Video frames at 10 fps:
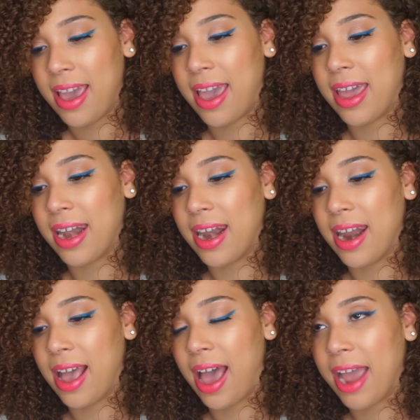And
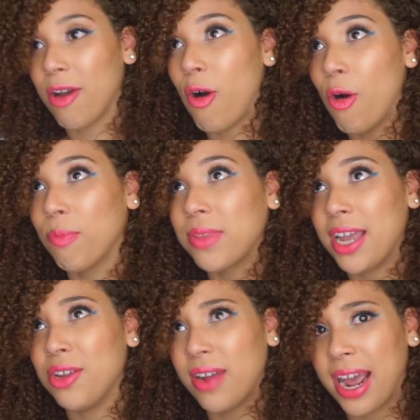I hope
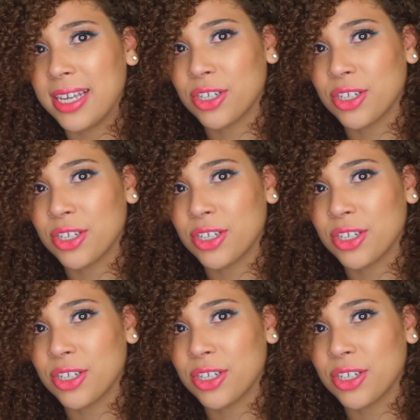that you guys